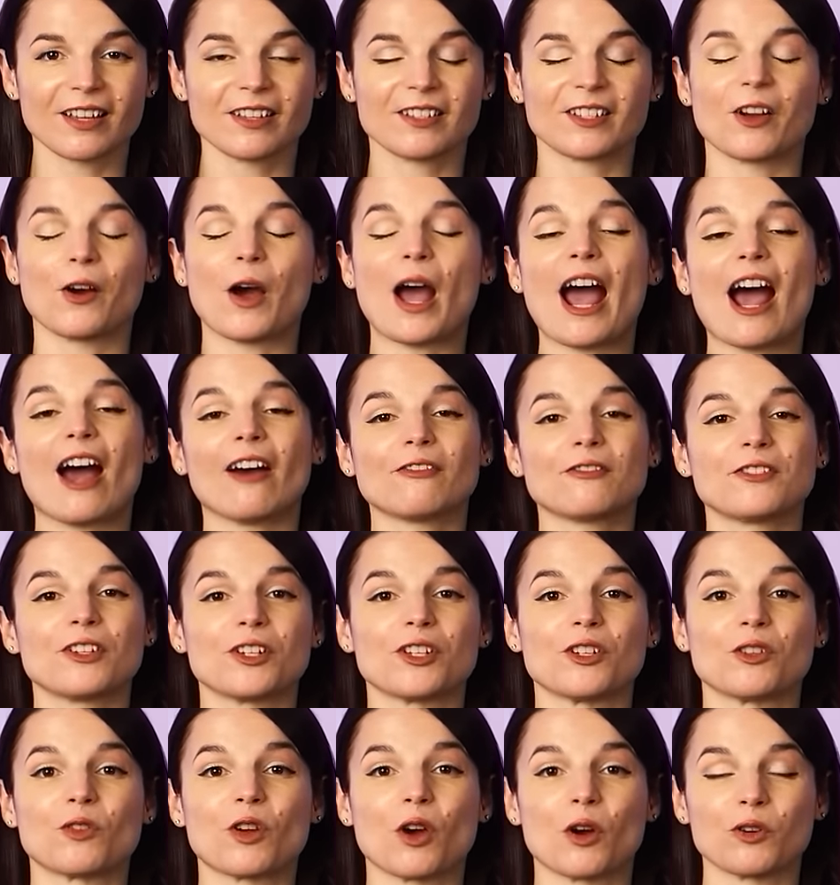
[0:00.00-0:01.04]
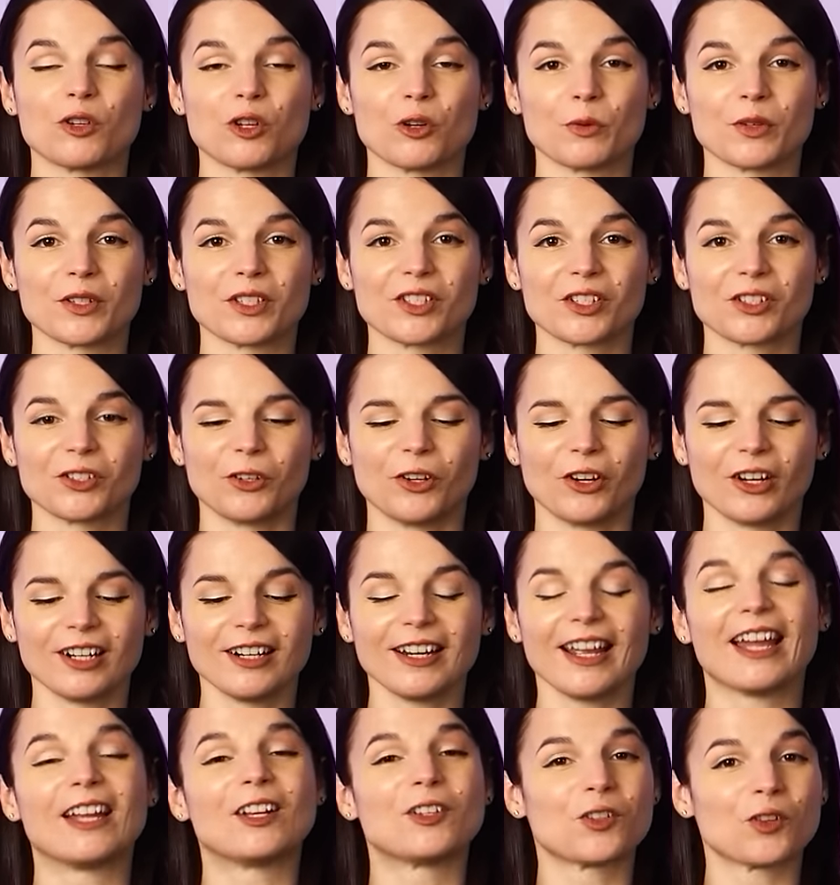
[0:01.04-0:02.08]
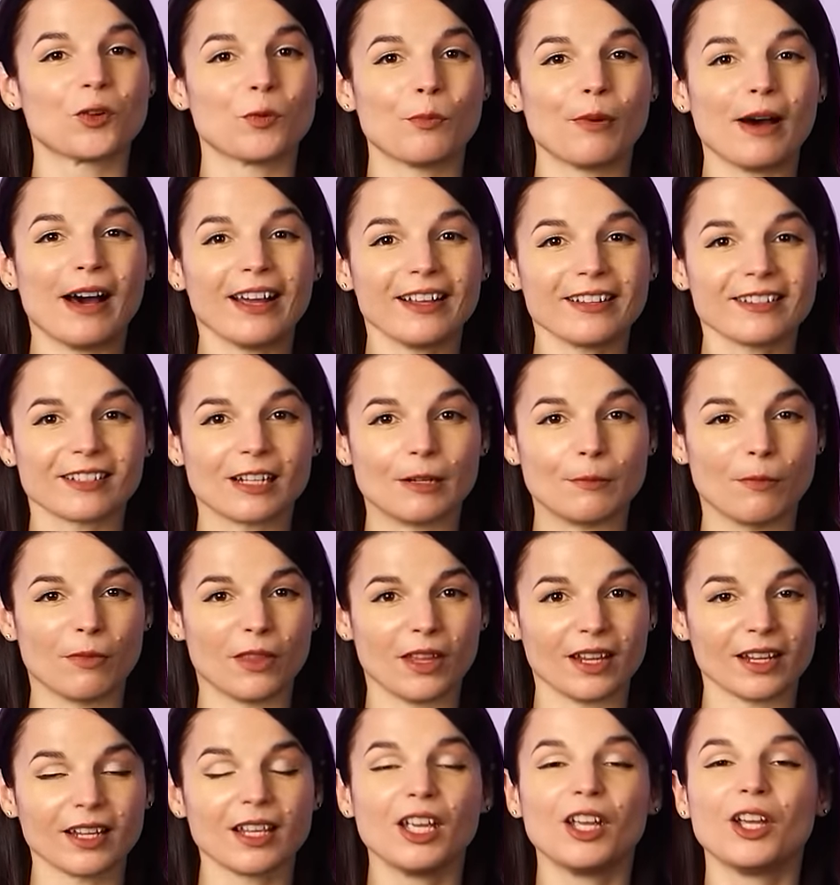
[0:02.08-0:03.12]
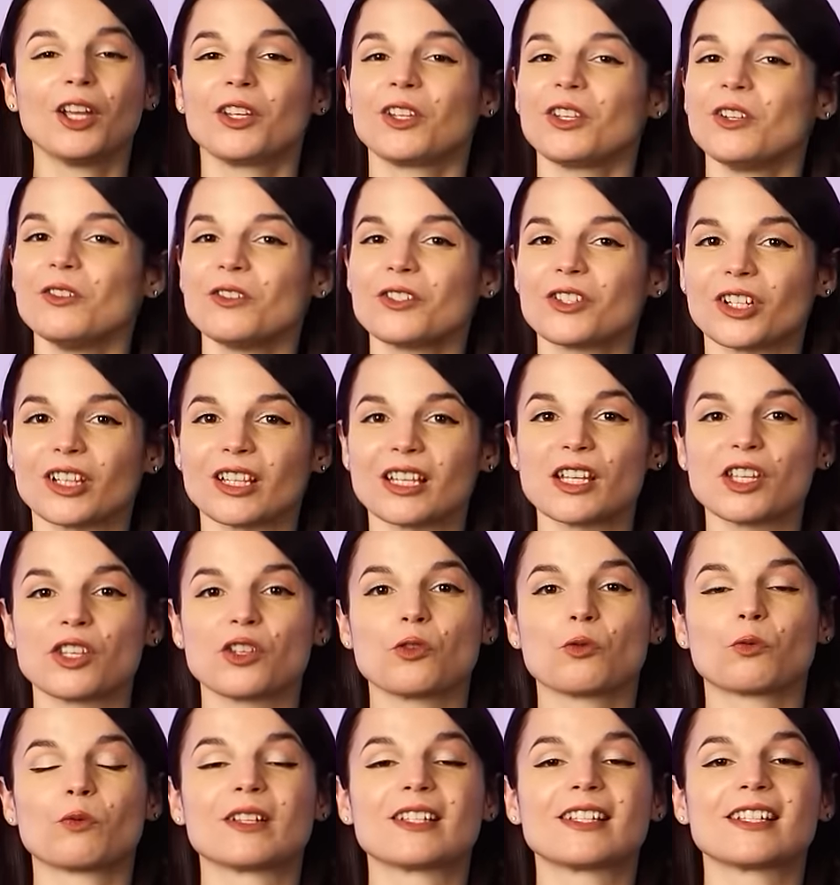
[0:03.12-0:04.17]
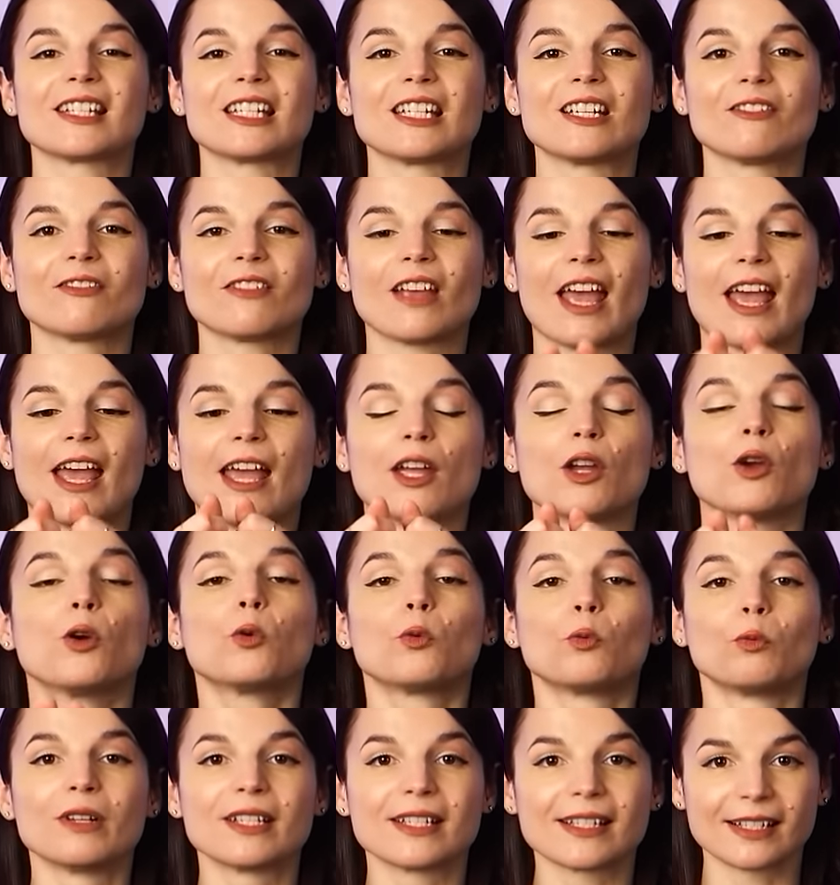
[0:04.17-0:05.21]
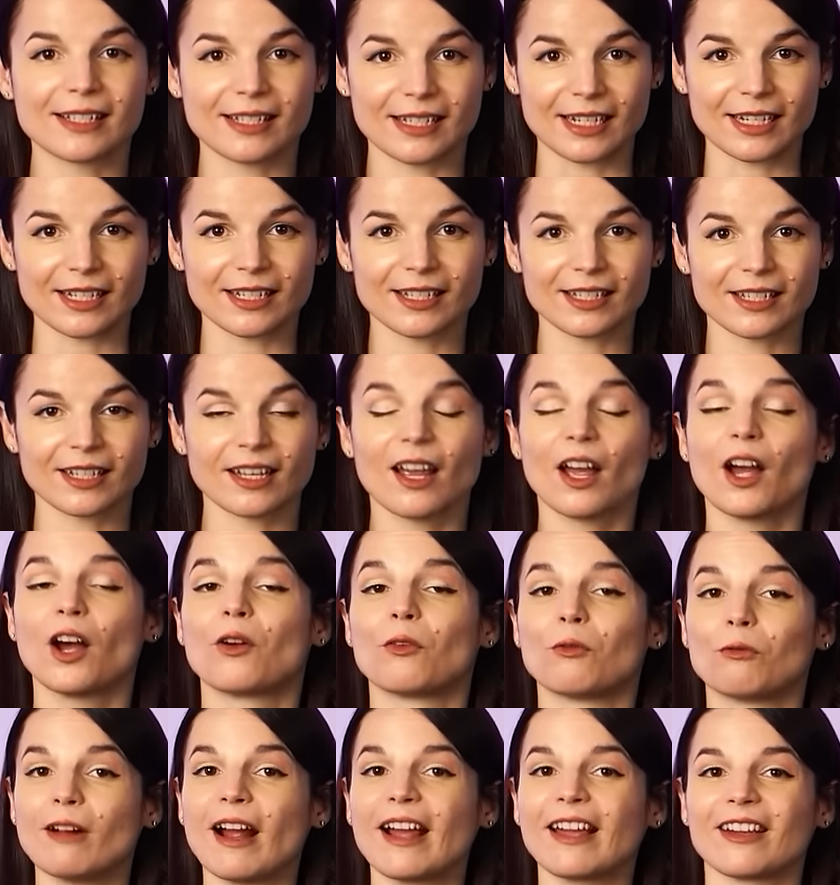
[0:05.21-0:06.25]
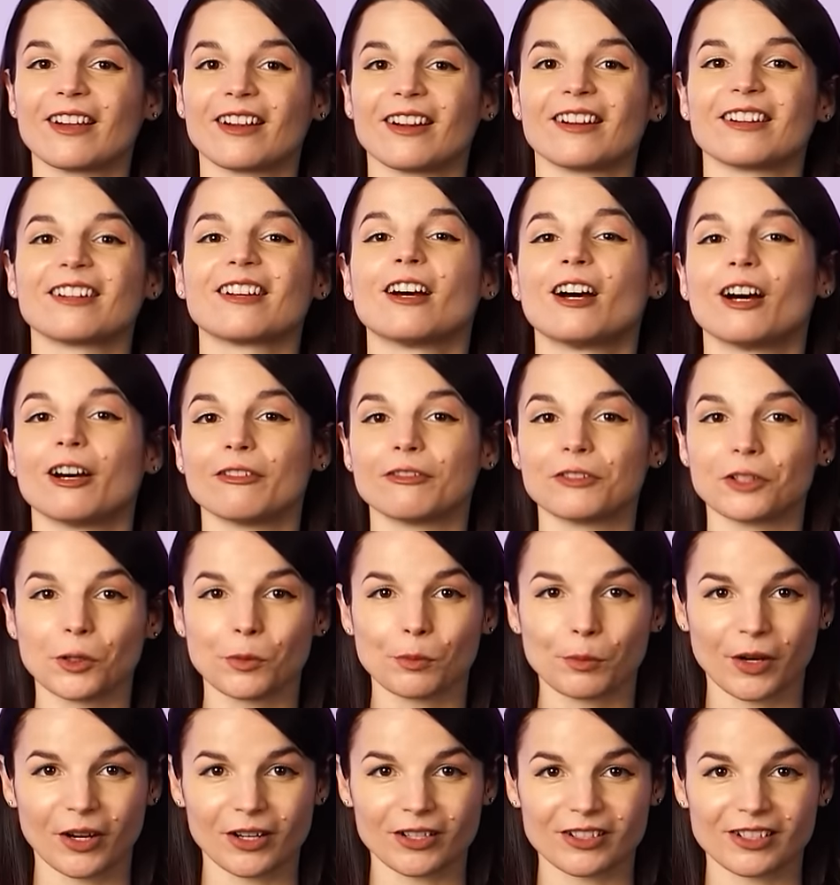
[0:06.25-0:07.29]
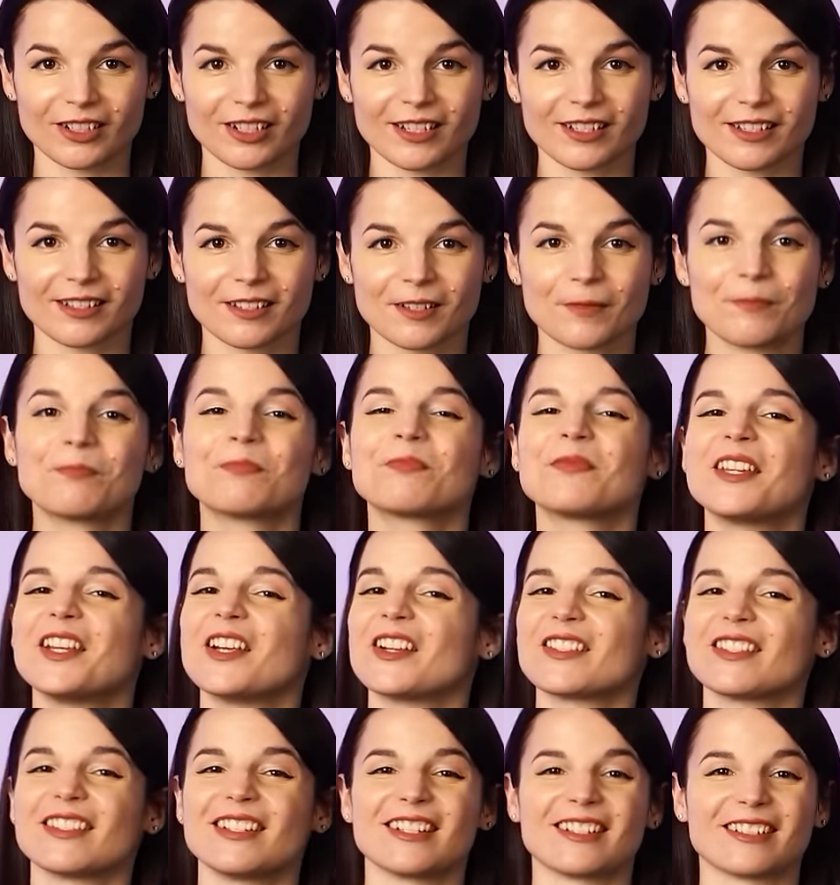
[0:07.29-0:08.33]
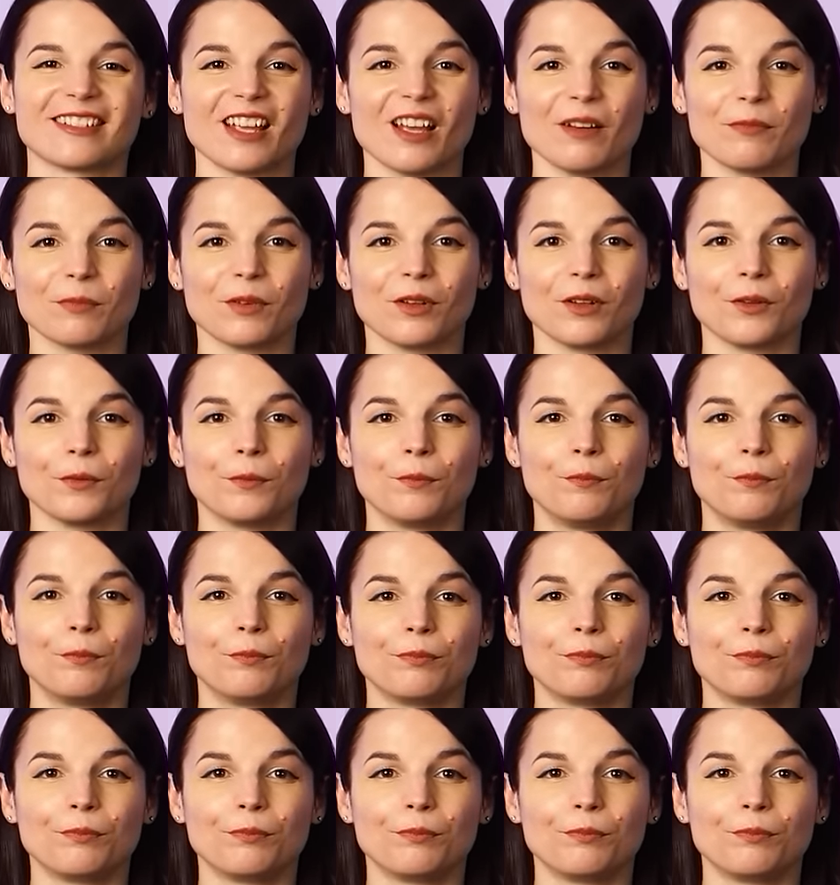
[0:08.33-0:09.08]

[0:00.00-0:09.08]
So after you go to a store and you buy something, usually you receive a receipt, a record of your purchase. Here's an example.